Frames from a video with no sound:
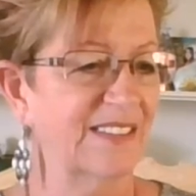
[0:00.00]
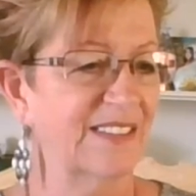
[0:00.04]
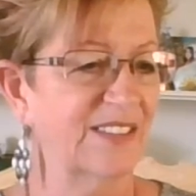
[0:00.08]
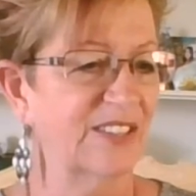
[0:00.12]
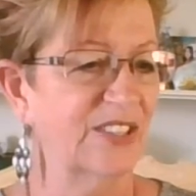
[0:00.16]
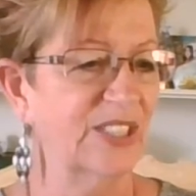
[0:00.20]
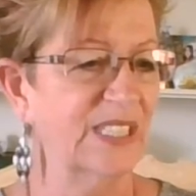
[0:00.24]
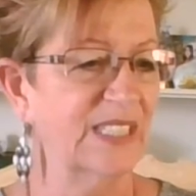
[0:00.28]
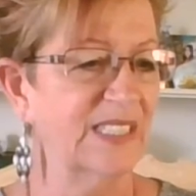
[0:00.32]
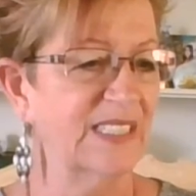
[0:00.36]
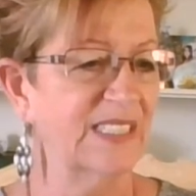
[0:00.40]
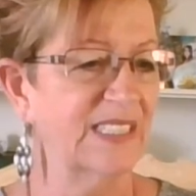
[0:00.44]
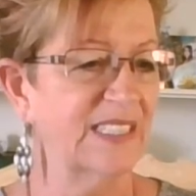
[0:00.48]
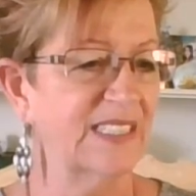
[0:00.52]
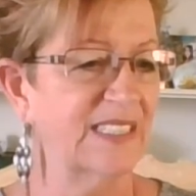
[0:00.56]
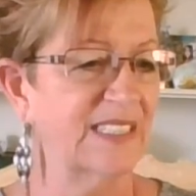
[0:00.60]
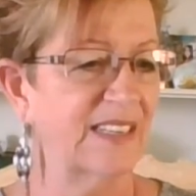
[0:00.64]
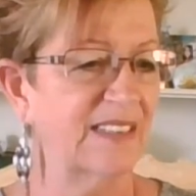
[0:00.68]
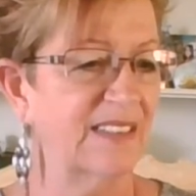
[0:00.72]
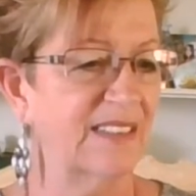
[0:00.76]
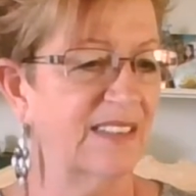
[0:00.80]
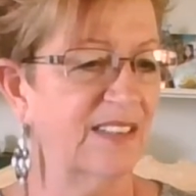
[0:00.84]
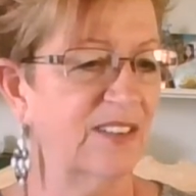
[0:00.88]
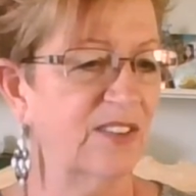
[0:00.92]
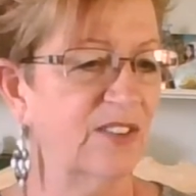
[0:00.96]
She says,
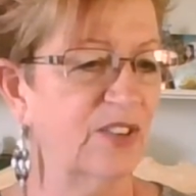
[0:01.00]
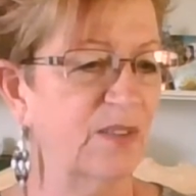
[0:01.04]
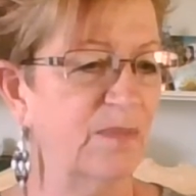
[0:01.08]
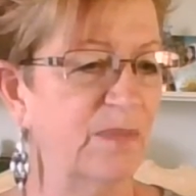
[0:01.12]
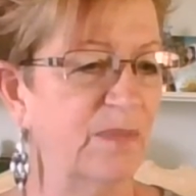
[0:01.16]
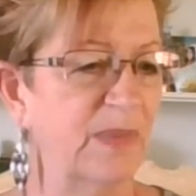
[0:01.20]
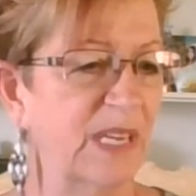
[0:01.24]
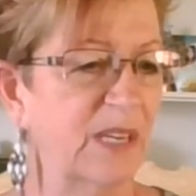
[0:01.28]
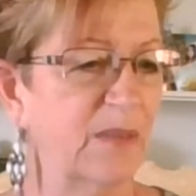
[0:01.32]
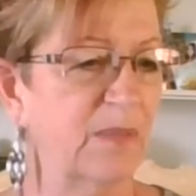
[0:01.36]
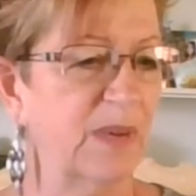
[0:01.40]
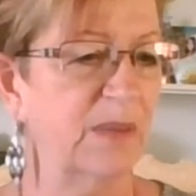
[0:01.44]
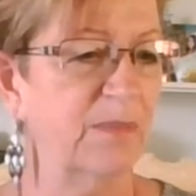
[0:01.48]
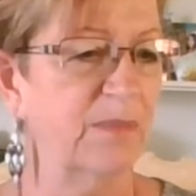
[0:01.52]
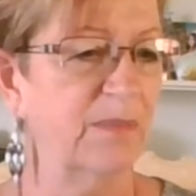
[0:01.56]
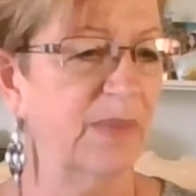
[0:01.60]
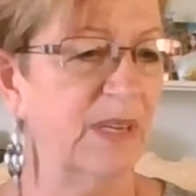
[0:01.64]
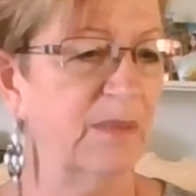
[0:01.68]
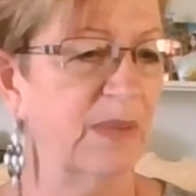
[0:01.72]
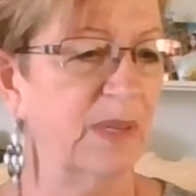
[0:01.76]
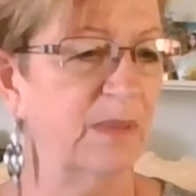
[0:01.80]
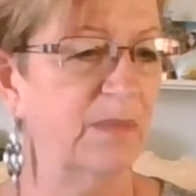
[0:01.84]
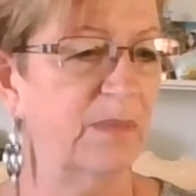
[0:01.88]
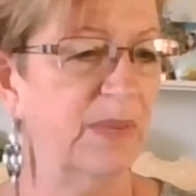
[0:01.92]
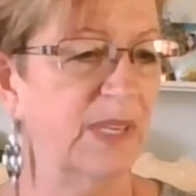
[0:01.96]
"How dare you make my
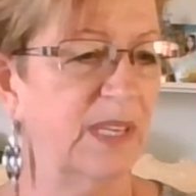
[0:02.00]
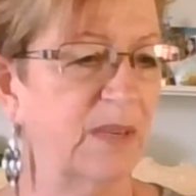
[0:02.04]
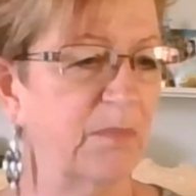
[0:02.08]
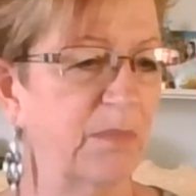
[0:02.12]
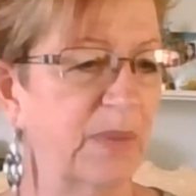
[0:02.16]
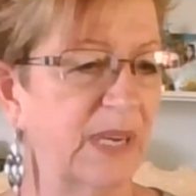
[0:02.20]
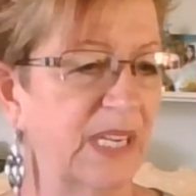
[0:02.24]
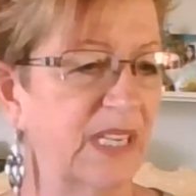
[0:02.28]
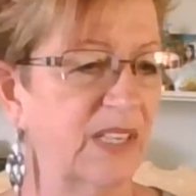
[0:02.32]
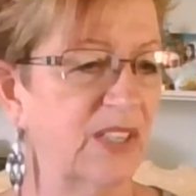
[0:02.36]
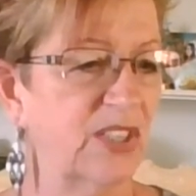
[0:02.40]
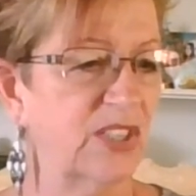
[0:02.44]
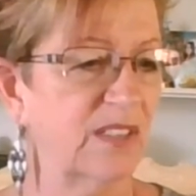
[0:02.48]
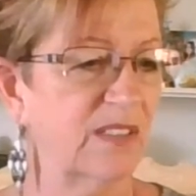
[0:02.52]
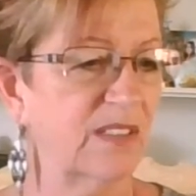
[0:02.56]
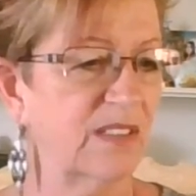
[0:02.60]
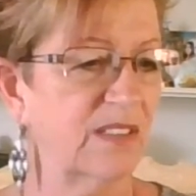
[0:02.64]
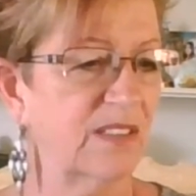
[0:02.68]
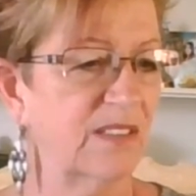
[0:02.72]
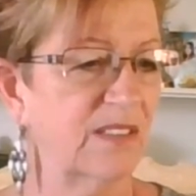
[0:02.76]
baby be impatient?"